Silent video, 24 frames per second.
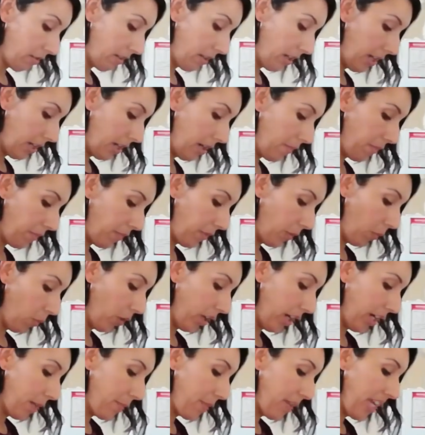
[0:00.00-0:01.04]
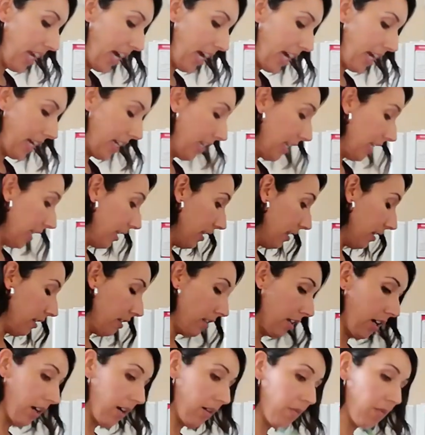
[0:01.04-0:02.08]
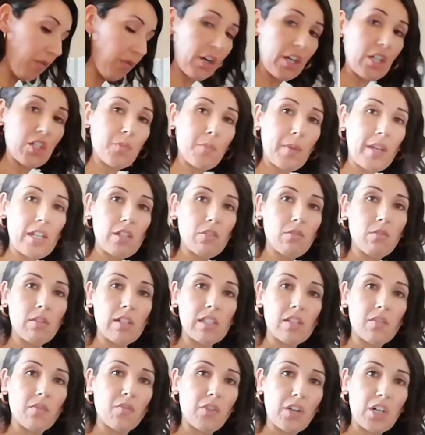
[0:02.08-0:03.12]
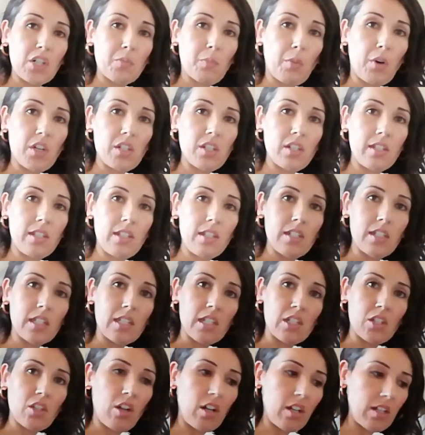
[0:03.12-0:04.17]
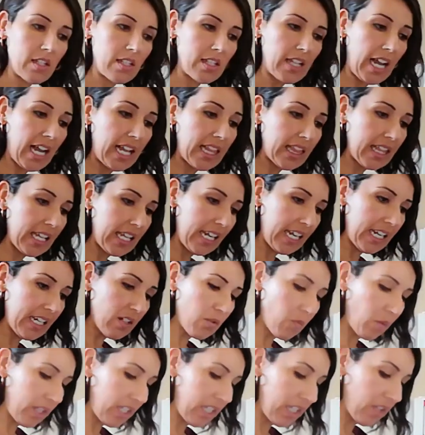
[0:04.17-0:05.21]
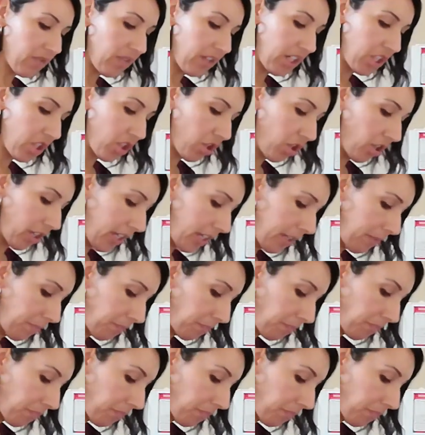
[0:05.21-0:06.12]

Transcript: We're going to be adding some fresh basil and some fresh parsley to the sauce at the end once it's finished cooking.